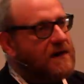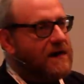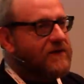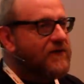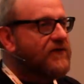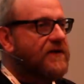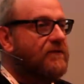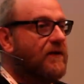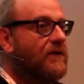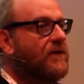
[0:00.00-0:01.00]
electricity
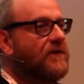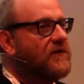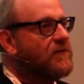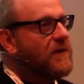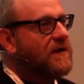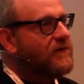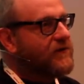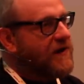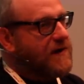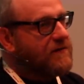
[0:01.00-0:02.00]
rather than the speed of
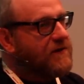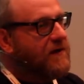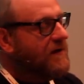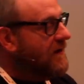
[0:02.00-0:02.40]
sound.